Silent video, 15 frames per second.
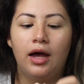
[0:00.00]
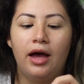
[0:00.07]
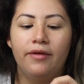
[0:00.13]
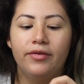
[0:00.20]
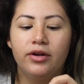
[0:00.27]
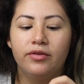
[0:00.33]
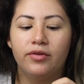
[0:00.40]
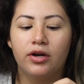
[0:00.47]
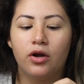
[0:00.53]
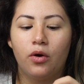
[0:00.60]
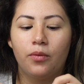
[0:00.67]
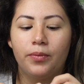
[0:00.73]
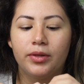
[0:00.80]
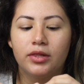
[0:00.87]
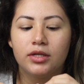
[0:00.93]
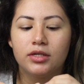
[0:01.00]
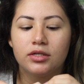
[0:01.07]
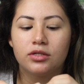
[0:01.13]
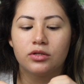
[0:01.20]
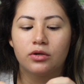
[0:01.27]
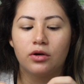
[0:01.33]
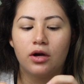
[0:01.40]
I haven't even opened this,
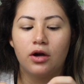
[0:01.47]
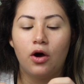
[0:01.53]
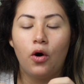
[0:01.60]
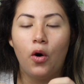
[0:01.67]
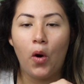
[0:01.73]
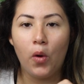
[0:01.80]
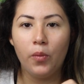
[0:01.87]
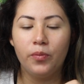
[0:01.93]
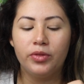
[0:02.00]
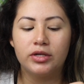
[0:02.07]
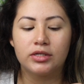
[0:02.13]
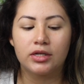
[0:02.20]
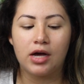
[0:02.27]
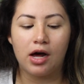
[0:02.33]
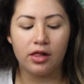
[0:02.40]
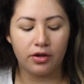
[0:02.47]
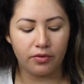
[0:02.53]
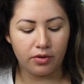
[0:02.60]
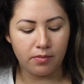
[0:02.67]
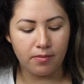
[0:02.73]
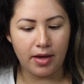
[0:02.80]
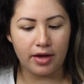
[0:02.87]
so I hope this color
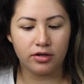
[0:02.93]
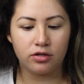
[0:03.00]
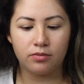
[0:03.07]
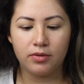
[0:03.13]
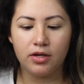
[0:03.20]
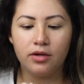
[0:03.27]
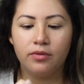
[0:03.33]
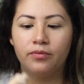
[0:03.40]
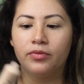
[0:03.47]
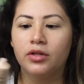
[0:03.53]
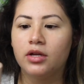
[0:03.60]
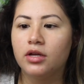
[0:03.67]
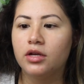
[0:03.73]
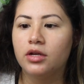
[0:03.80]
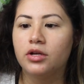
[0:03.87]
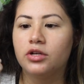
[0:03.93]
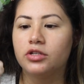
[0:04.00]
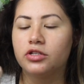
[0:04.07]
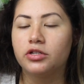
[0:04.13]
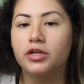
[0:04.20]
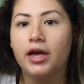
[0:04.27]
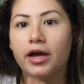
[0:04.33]
will match me.
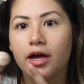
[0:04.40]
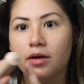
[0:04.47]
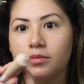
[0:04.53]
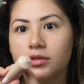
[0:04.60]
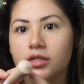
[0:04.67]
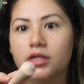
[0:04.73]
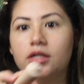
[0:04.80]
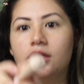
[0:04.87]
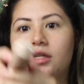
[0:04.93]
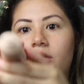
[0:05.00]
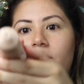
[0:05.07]
So yeah, it comes in a